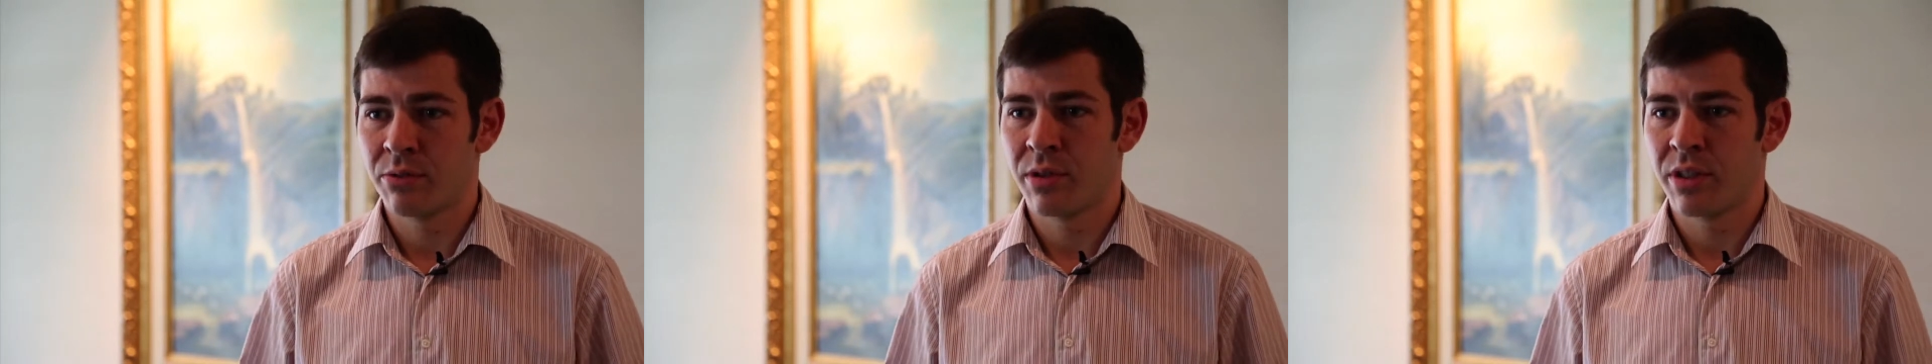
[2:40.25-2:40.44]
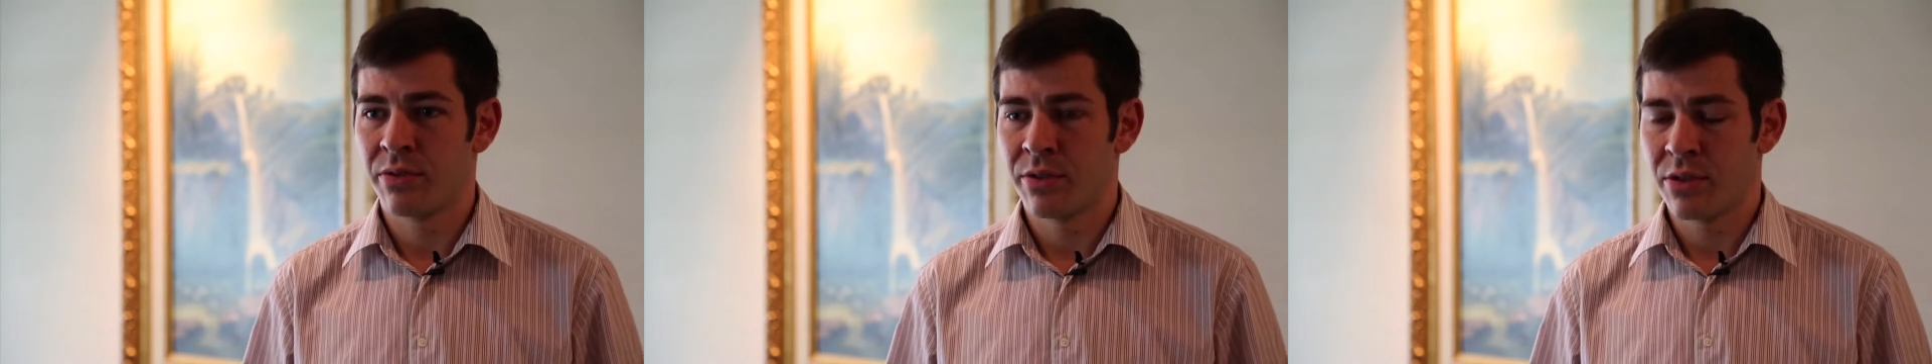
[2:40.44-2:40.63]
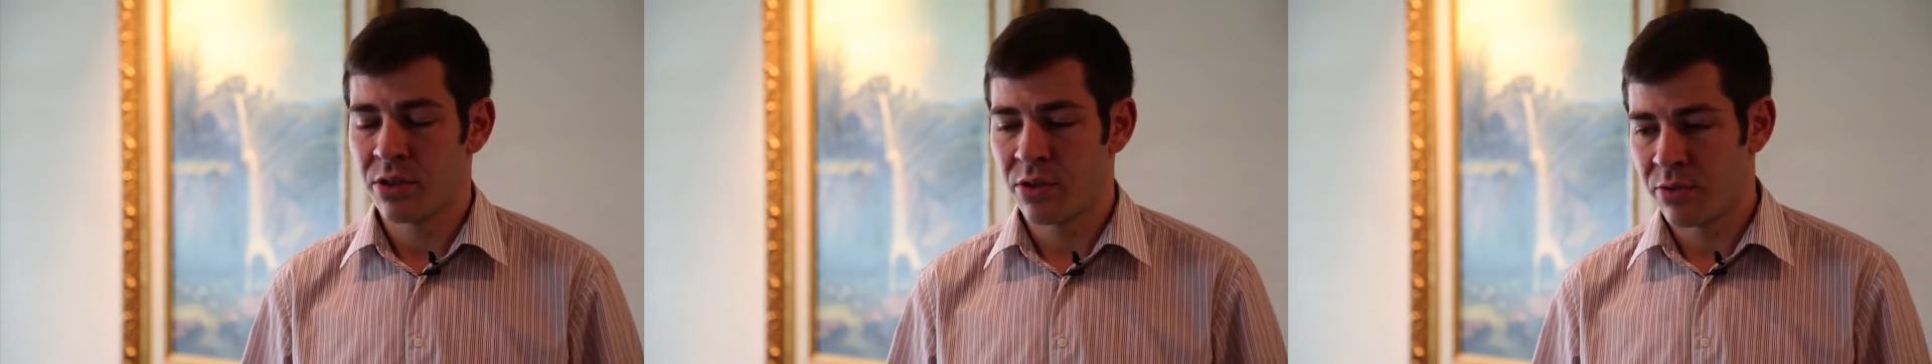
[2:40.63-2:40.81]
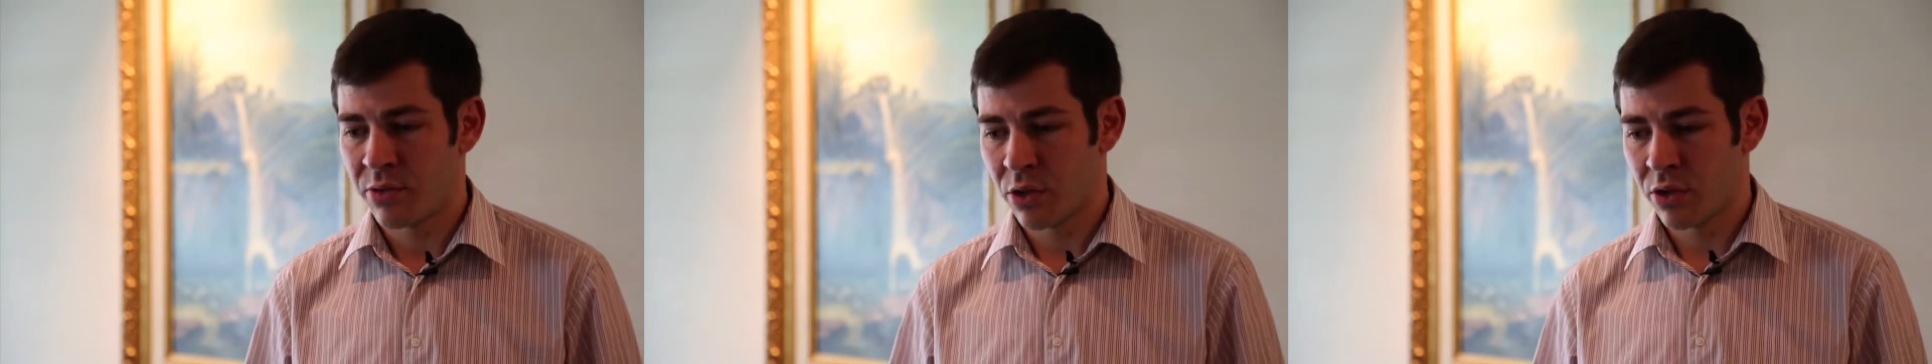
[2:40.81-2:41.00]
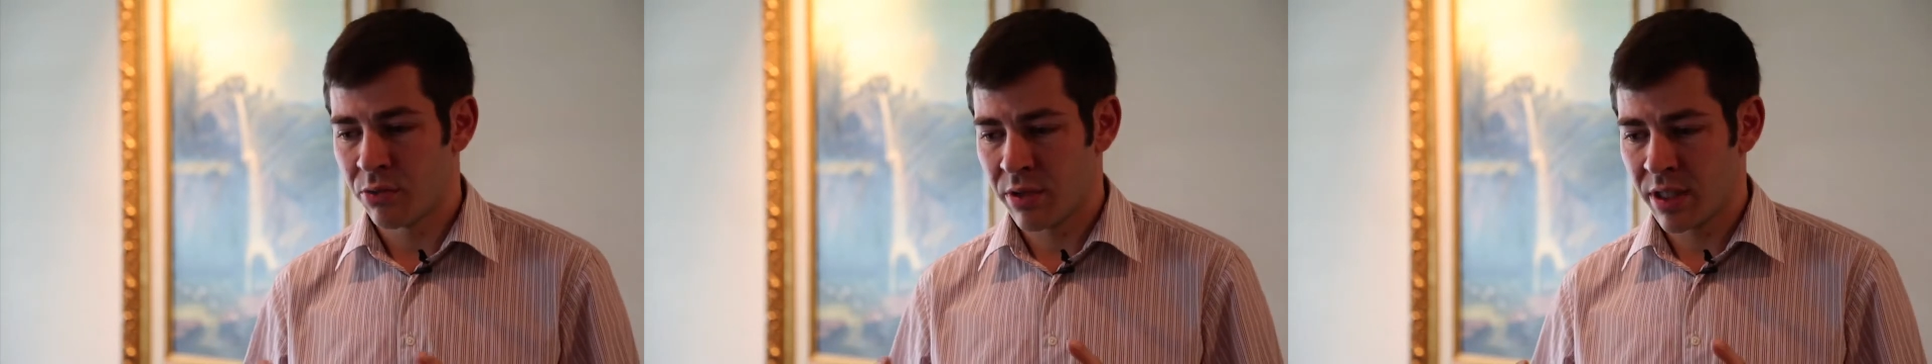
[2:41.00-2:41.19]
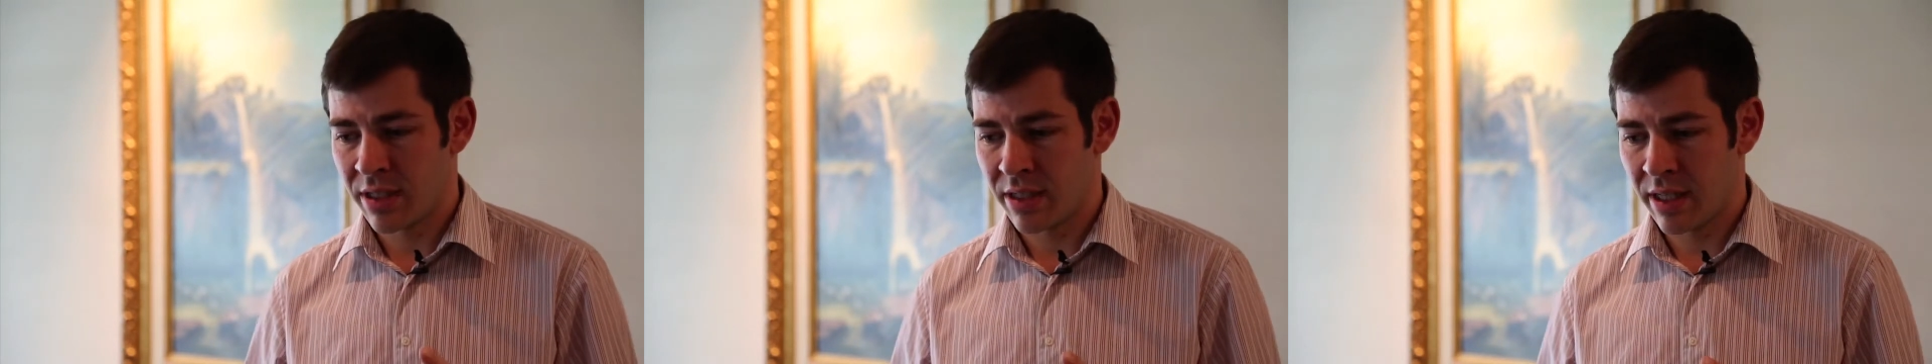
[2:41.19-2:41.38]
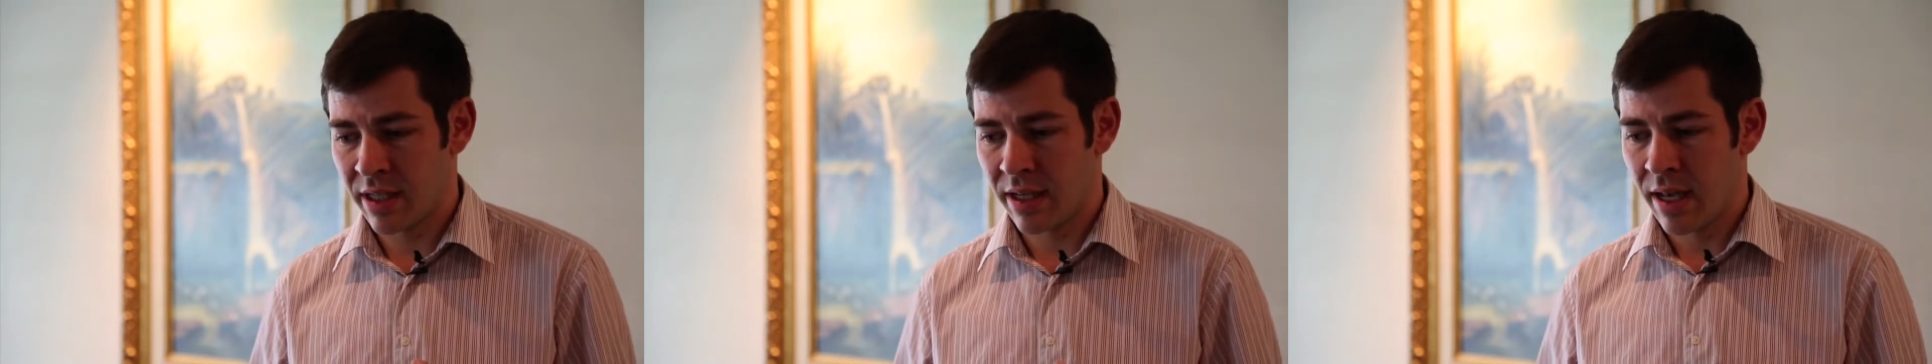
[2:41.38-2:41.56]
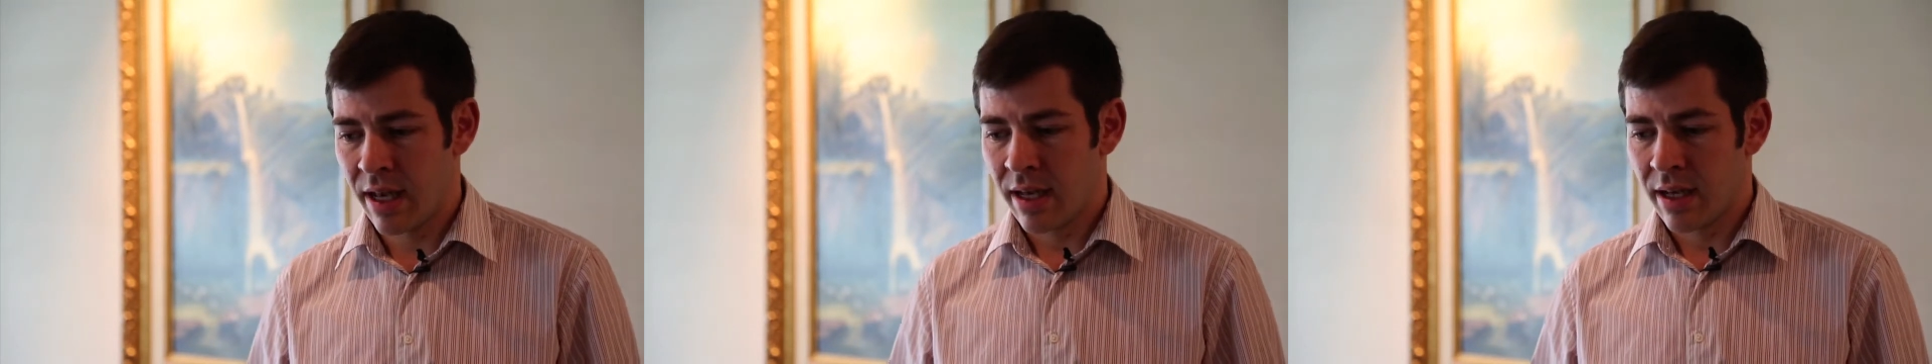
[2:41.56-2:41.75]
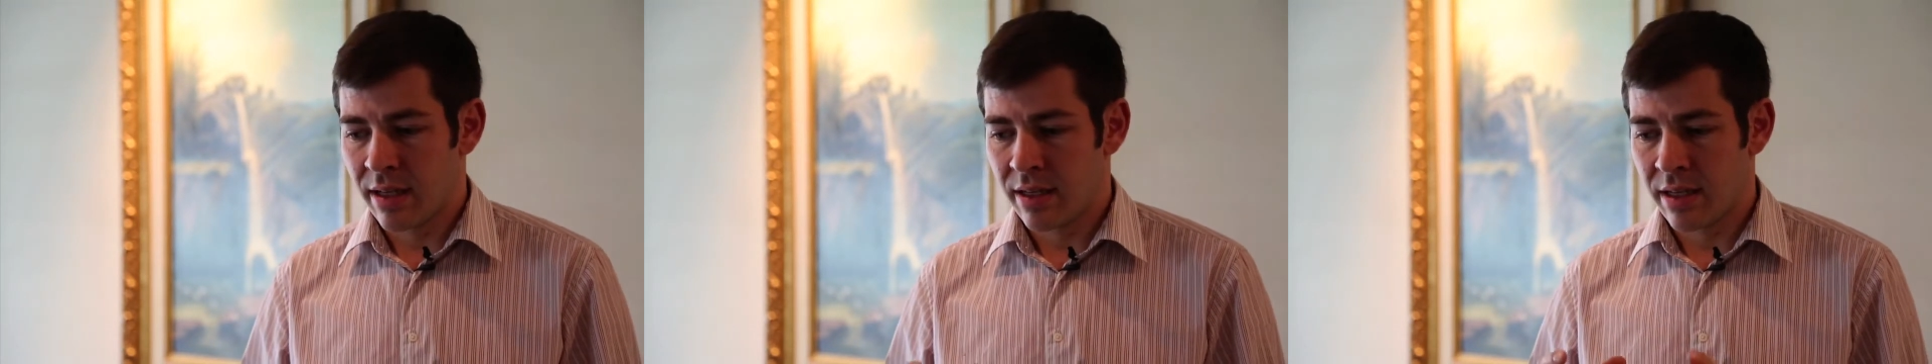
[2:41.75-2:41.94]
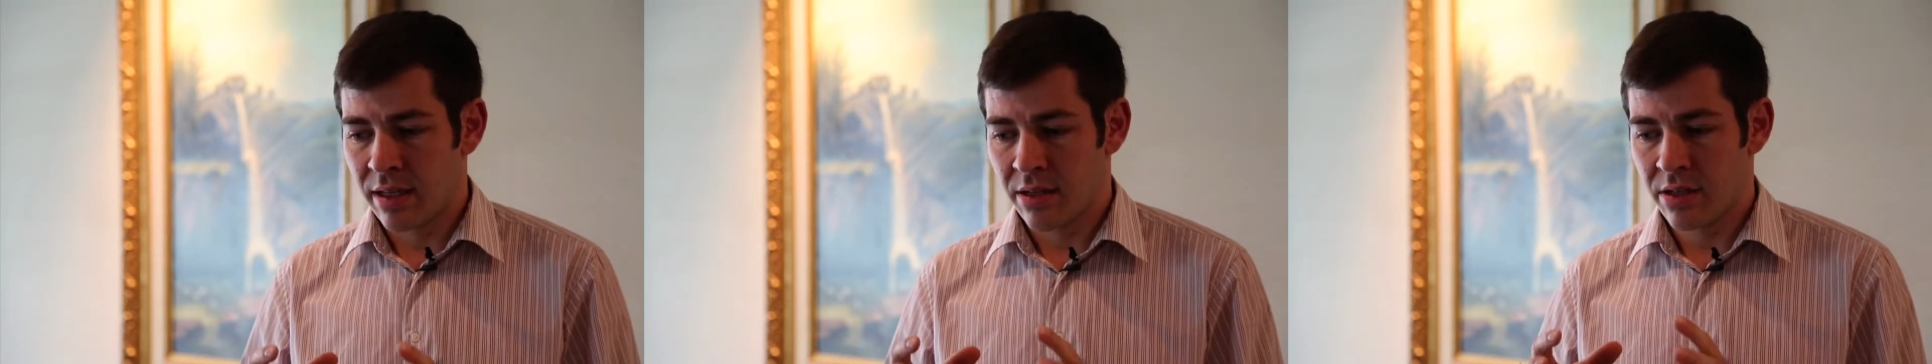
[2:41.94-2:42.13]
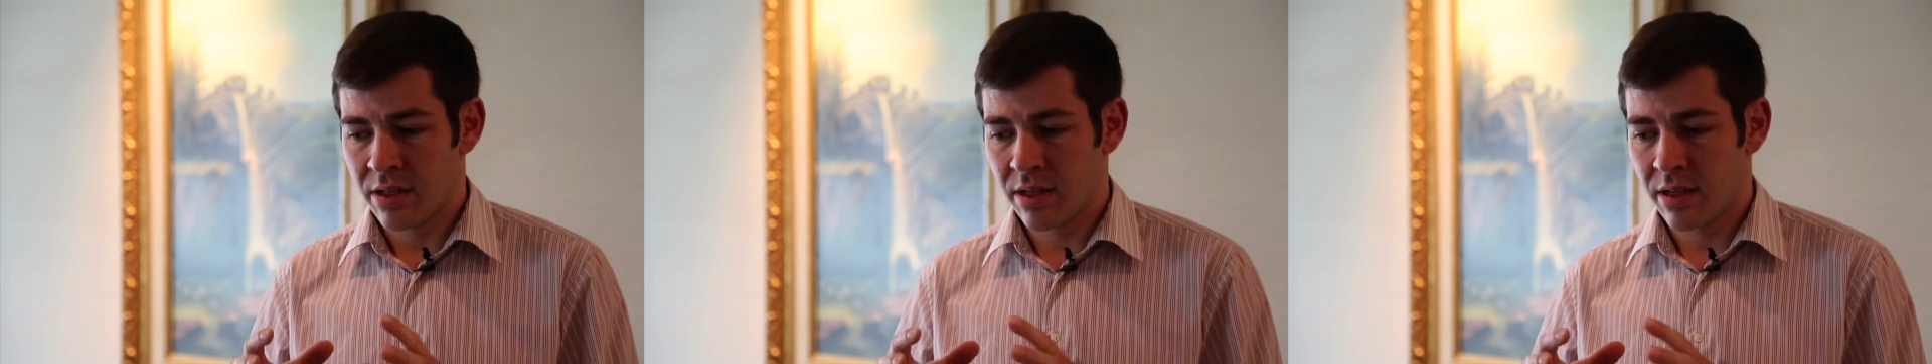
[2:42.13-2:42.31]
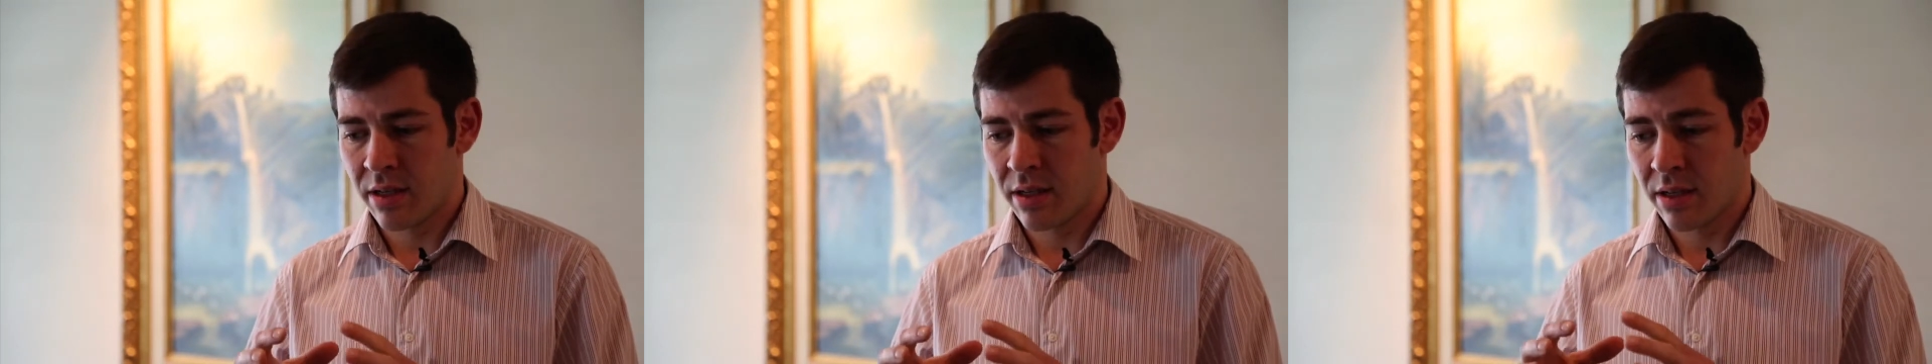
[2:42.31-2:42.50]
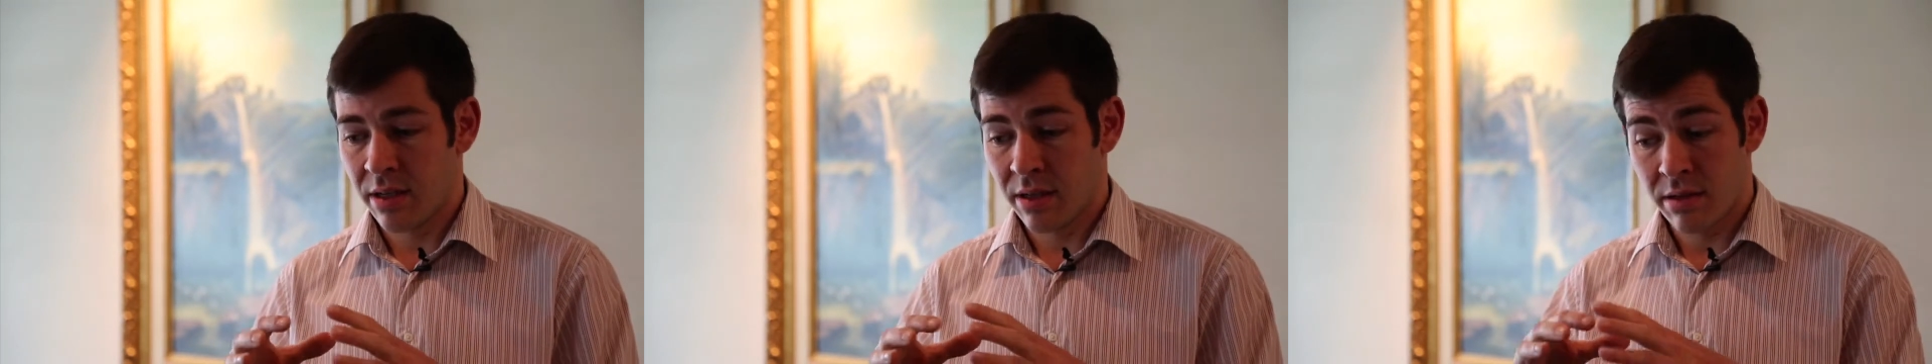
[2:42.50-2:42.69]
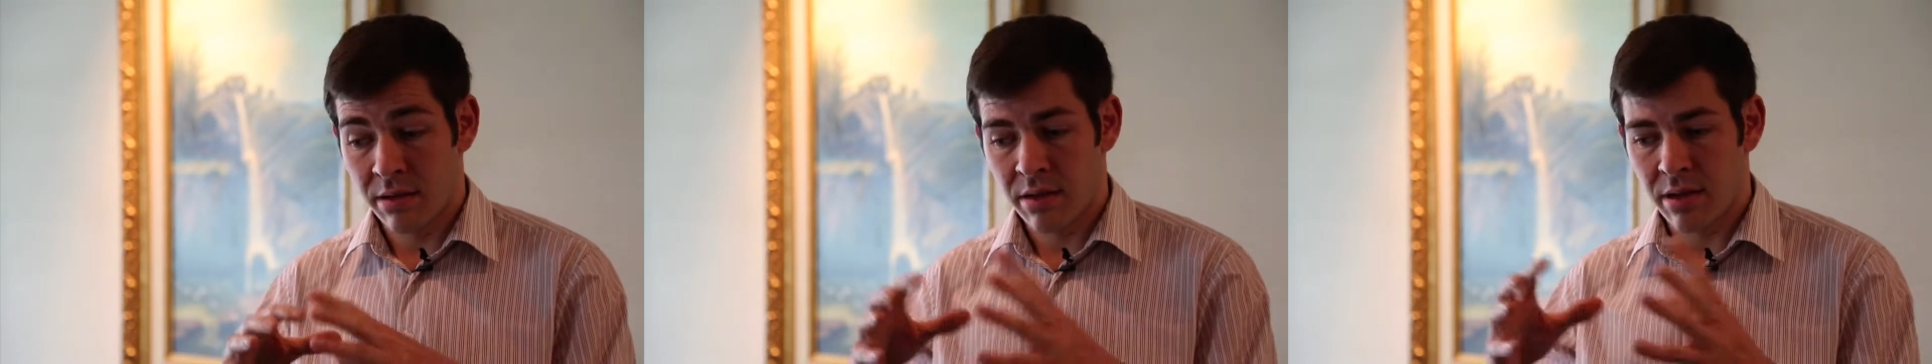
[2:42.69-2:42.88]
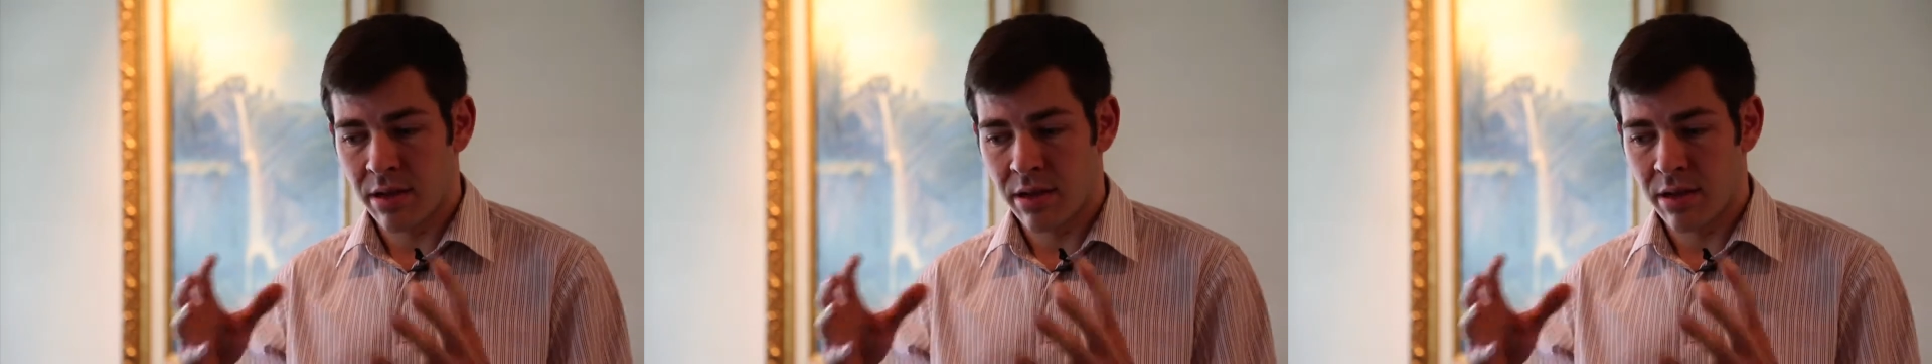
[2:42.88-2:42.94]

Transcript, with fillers: Well, first of all, we see there's a,